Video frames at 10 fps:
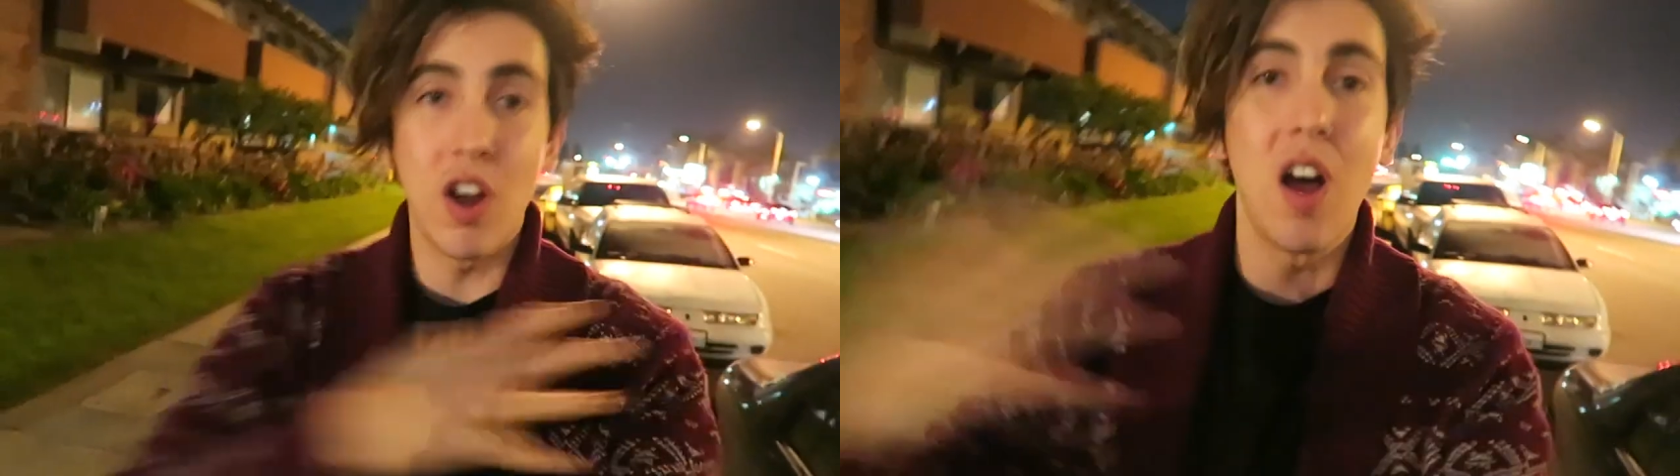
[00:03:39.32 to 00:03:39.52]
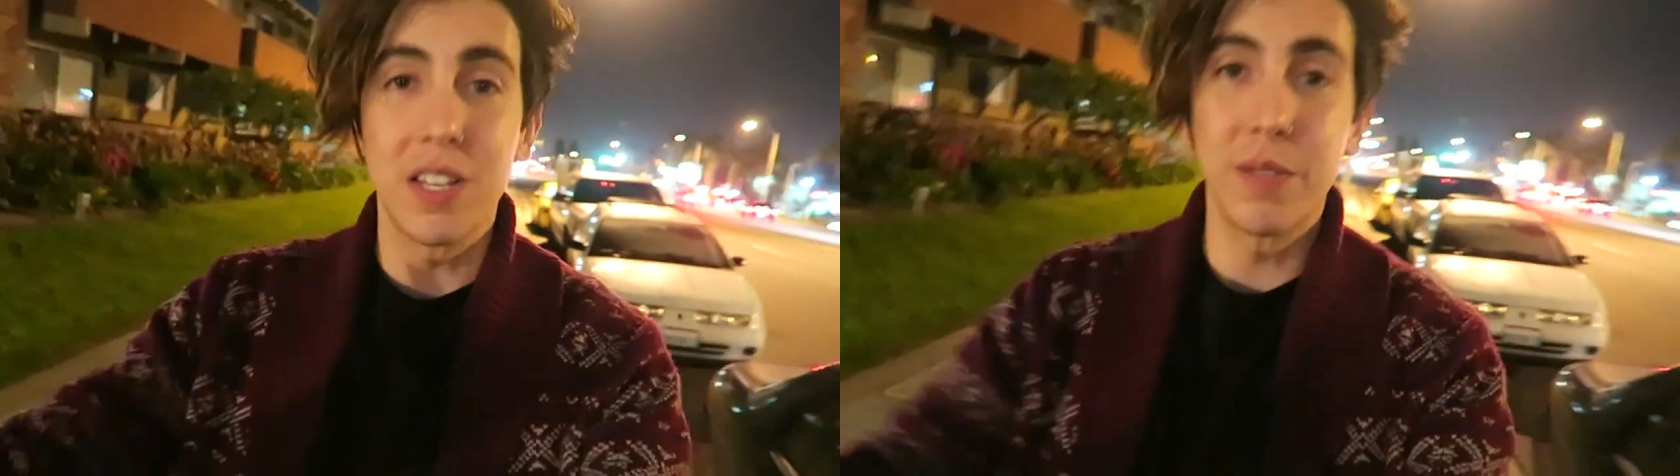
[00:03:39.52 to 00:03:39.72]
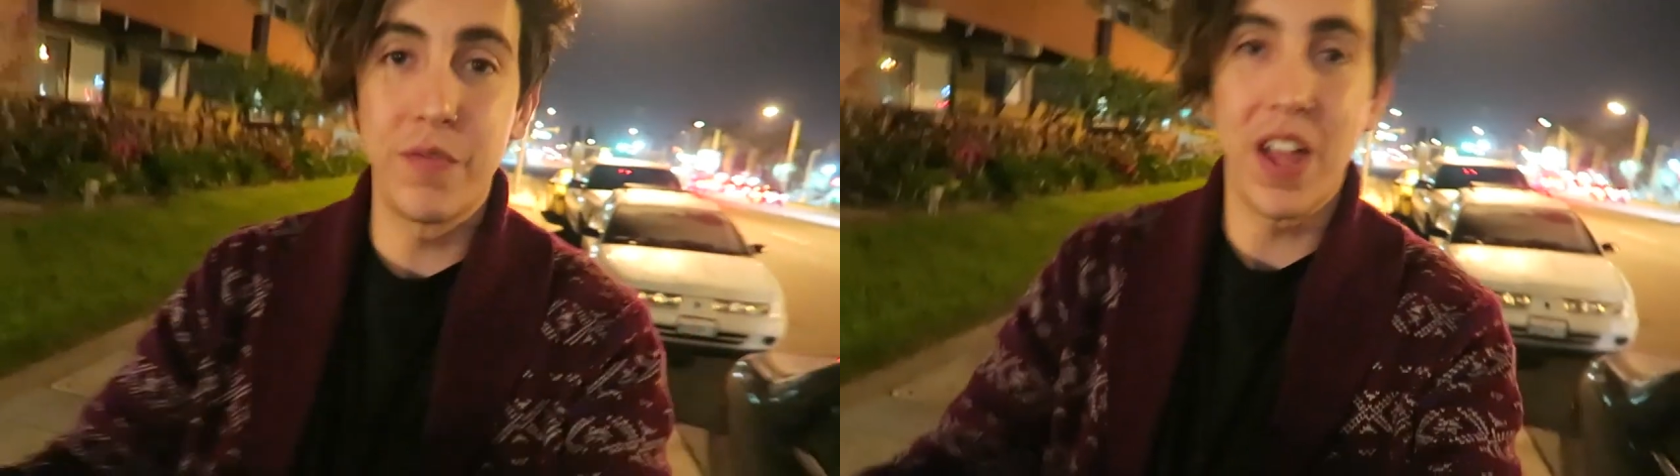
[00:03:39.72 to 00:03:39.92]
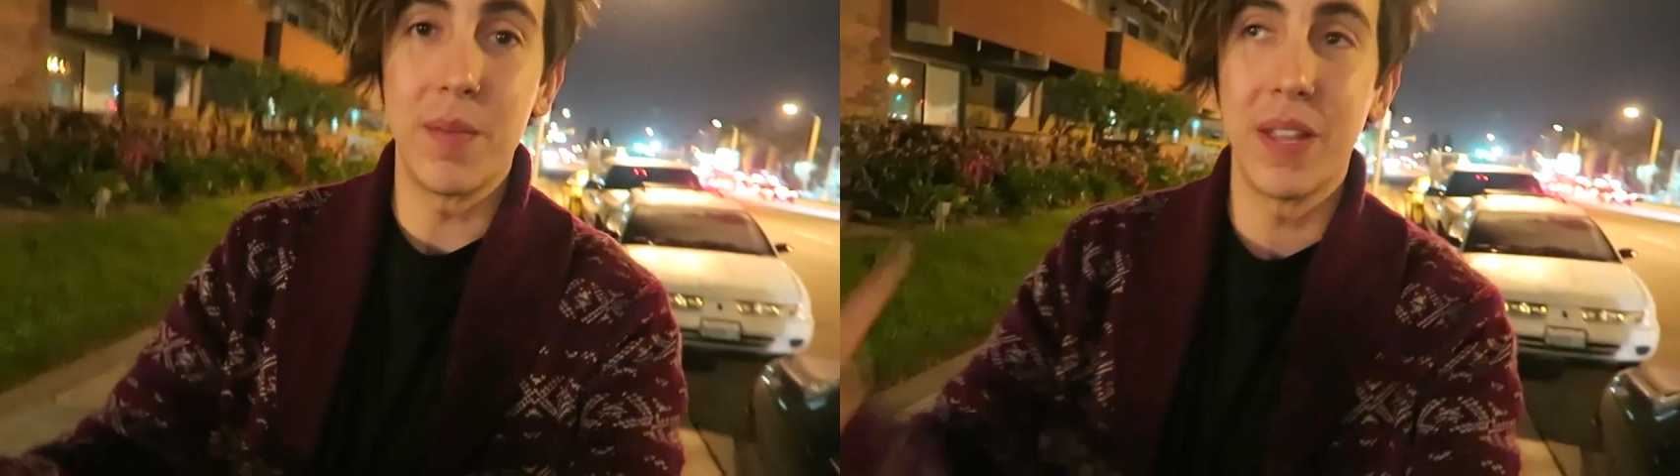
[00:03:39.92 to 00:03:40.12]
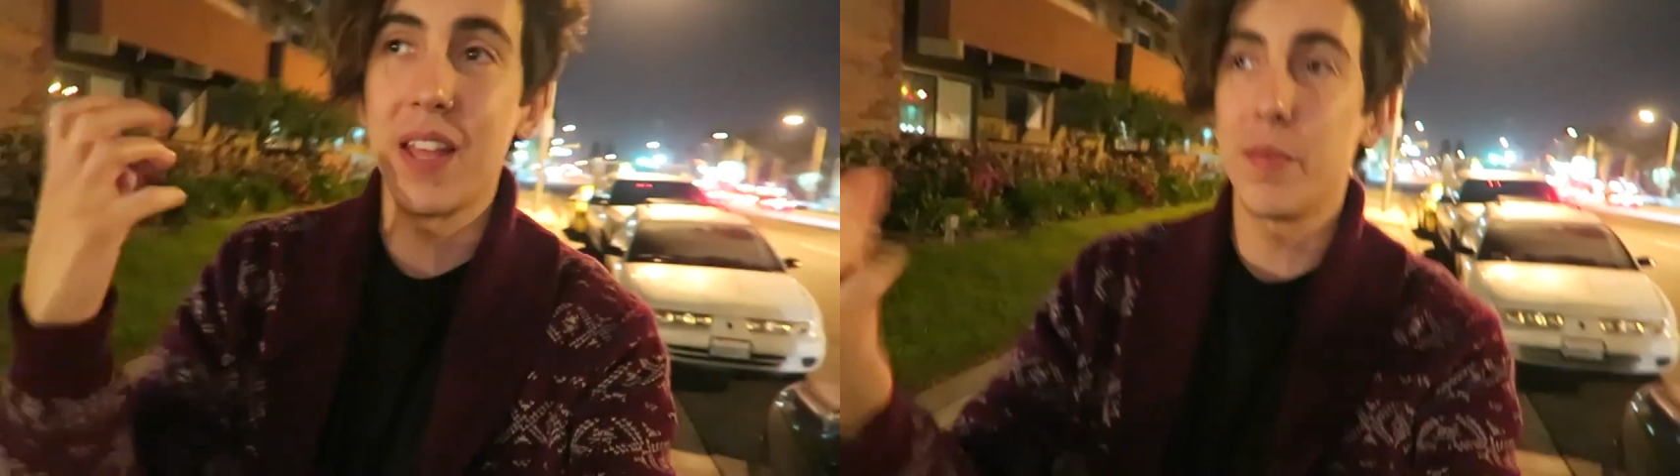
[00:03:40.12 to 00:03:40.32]
in our awesome
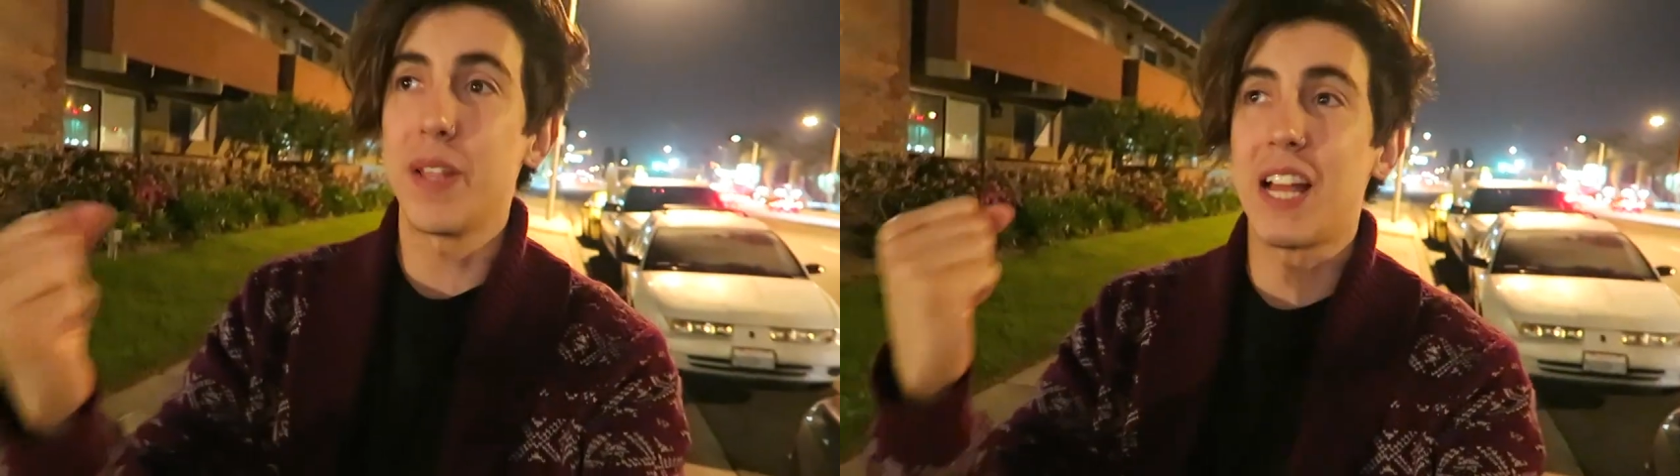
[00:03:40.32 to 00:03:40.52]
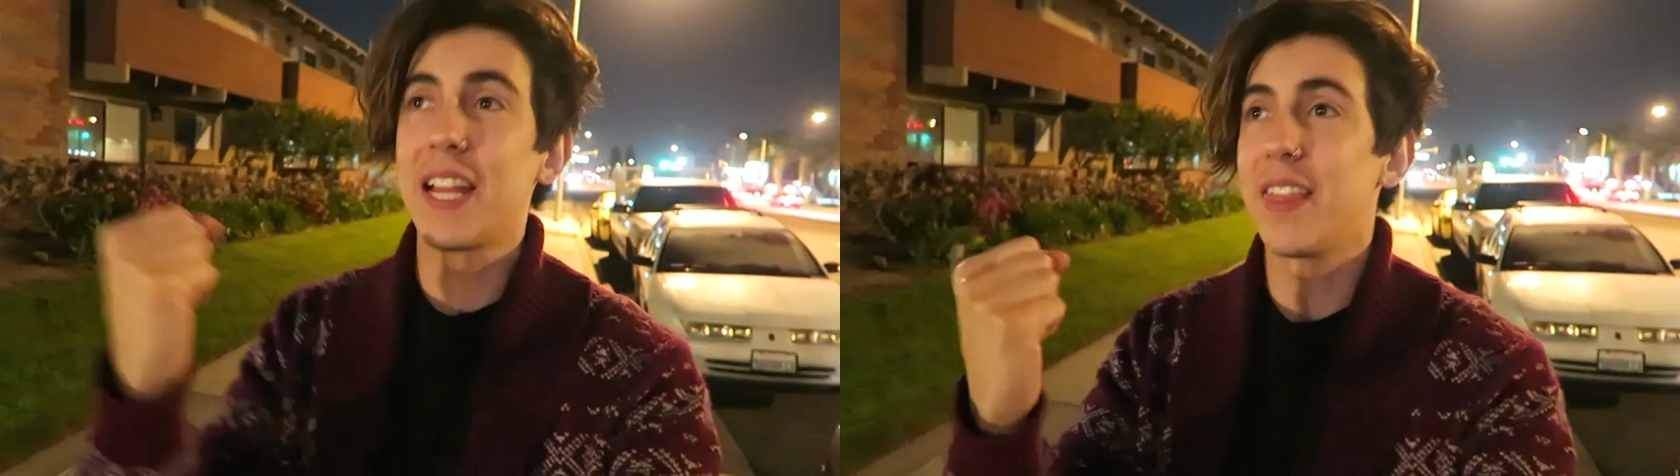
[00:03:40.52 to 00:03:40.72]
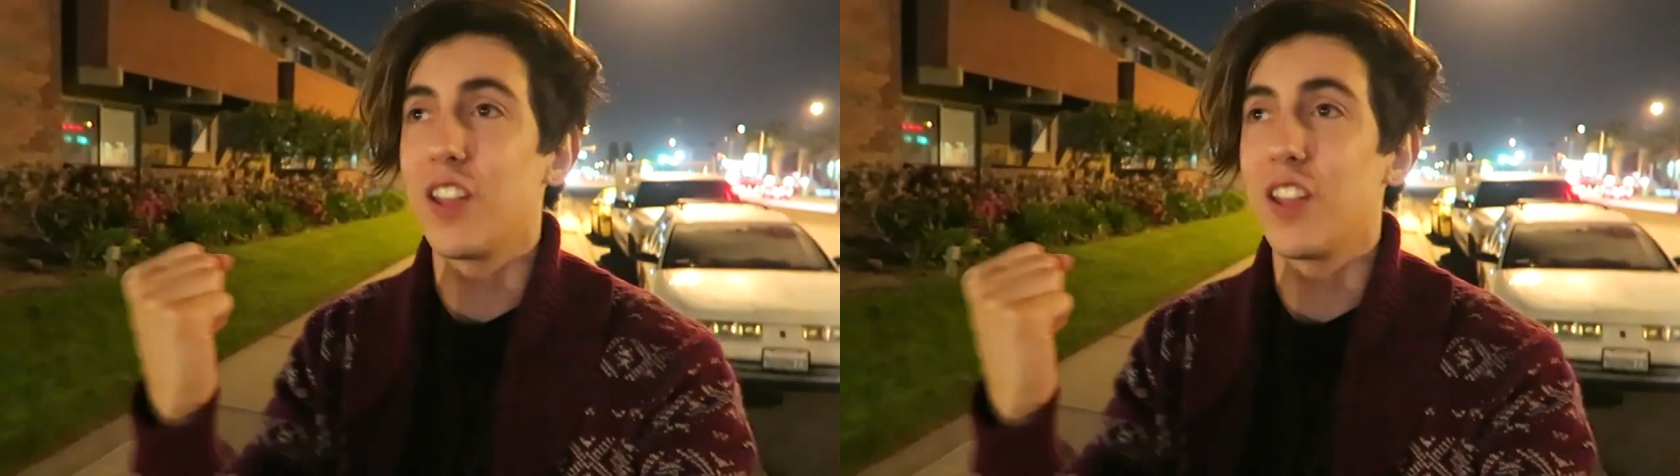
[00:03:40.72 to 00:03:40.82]
family, that'd be like